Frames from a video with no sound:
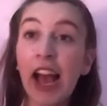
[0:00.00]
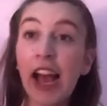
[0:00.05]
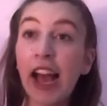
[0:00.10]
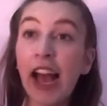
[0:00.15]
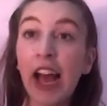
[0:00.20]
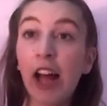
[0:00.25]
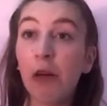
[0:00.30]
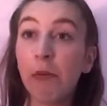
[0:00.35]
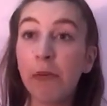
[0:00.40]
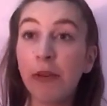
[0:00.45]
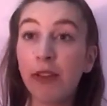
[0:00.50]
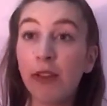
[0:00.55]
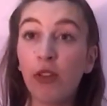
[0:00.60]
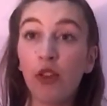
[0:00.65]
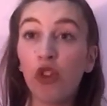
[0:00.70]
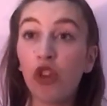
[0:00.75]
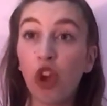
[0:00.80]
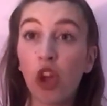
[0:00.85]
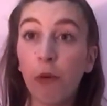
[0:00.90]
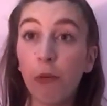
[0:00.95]
helped me
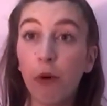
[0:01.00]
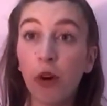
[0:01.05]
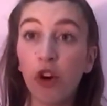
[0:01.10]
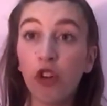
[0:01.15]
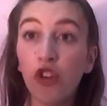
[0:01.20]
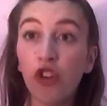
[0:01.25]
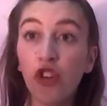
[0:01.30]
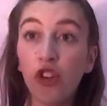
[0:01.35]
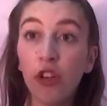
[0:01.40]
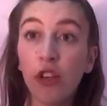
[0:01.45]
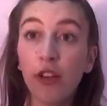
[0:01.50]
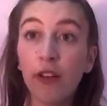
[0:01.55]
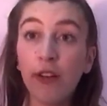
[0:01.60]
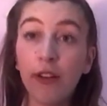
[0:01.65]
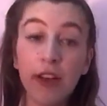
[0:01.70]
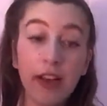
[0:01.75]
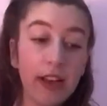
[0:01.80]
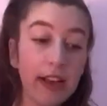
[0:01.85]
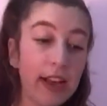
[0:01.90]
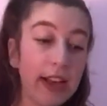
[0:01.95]
so much.
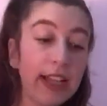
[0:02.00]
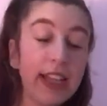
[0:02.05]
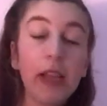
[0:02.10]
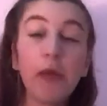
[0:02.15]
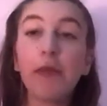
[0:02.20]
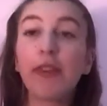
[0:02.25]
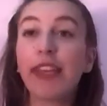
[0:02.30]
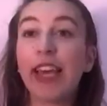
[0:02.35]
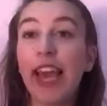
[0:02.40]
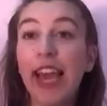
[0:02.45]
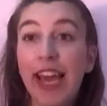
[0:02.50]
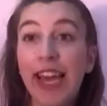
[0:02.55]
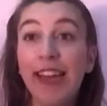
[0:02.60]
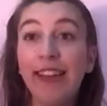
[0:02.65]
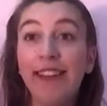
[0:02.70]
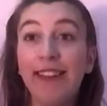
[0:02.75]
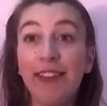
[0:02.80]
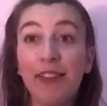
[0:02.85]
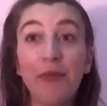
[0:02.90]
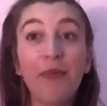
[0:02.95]
Her name's
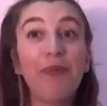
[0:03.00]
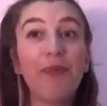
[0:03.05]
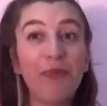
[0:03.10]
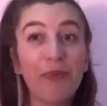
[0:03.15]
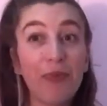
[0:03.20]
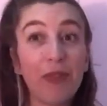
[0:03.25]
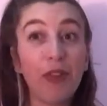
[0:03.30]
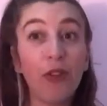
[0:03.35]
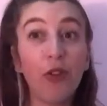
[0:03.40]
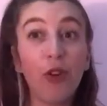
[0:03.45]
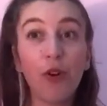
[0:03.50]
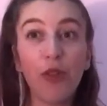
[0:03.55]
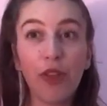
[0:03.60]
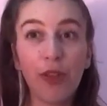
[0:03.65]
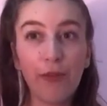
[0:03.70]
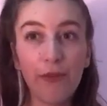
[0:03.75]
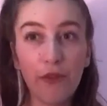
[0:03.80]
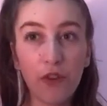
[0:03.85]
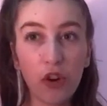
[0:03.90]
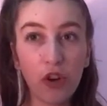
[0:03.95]
Kate,
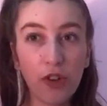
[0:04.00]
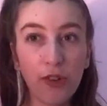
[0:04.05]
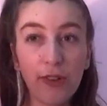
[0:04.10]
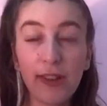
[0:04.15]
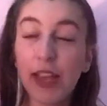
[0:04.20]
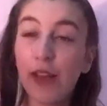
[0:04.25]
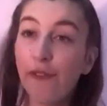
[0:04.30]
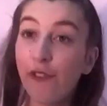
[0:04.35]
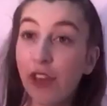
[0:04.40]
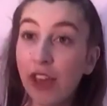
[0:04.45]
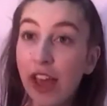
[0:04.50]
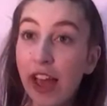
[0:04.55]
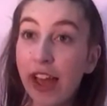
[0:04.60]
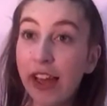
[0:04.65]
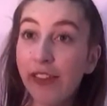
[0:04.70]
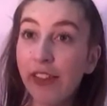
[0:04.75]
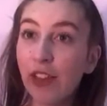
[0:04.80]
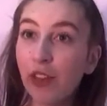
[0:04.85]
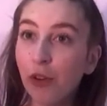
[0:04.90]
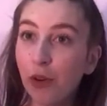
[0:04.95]
Northern Voice, if you're
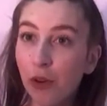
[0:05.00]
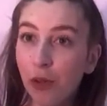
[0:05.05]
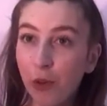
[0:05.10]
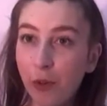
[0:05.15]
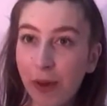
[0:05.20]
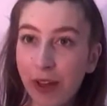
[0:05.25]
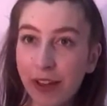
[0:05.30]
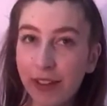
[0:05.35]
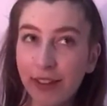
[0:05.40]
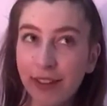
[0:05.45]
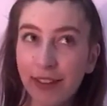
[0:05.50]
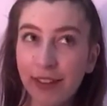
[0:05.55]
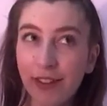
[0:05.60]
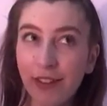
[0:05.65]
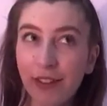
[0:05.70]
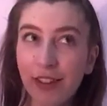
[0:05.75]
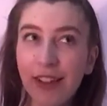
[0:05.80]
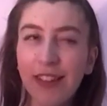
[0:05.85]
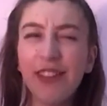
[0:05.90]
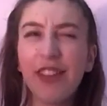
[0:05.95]
in the Northwest.
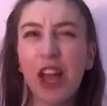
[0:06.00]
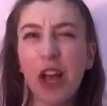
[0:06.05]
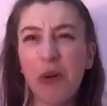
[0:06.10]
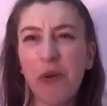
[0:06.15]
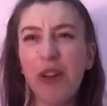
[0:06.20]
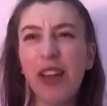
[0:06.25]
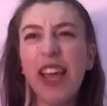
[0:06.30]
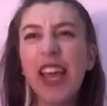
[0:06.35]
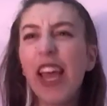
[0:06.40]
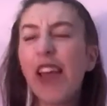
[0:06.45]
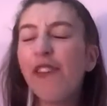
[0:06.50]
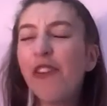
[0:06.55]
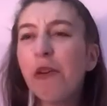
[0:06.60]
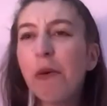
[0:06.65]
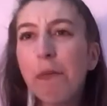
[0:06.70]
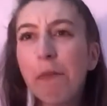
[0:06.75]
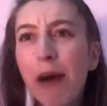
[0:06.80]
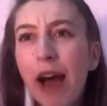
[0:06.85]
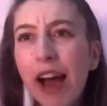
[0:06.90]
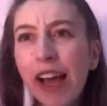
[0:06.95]
No, if
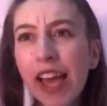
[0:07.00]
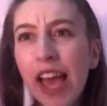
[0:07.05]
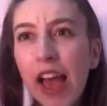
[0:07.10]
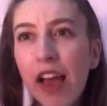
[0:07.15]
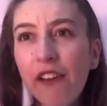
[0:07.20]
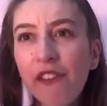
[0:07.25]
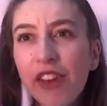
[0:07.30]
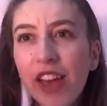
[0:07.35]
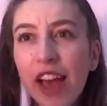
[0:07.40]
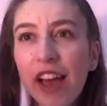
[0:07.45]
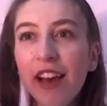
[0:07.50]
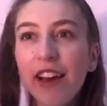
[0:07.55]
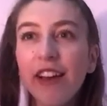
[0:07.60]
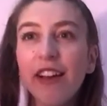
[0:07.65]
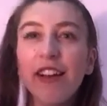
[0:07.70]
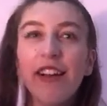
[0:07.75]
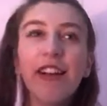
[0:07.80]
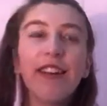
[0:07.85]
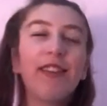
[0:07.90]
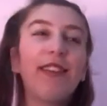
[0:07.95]
you're in my area,
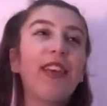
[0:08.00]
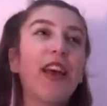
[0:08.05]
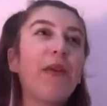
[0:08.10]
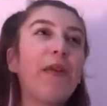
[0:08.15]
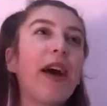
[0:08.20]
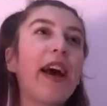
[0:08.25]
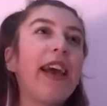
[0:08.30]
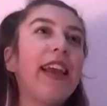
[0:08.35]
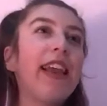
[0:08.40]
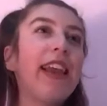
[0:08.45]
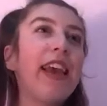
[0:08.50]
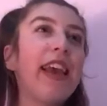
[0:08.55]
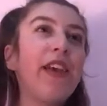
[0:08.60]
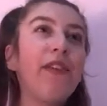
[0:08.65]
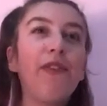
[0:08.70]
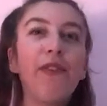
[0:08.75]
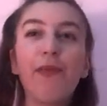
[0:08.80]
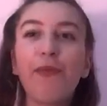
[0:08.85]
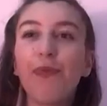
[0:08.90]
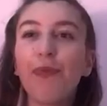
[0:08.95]
so I
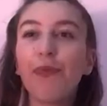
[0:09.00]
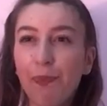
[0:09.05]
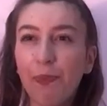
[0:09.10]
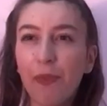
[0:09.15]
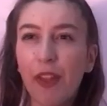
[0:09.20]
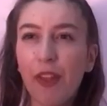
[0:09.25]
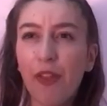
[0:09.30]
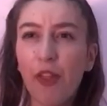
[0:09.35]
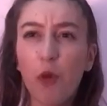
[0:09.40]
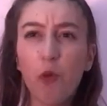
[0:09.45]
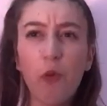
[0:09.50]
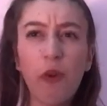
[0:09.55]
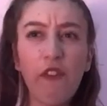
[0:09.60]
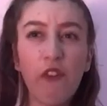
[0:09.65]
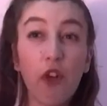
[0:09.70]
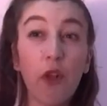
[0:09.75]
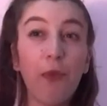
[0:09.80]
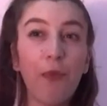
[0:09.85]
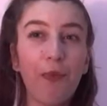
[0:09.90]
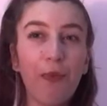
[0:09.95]
live the
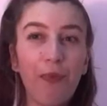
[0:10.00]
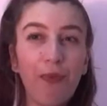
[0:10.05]
Wirral.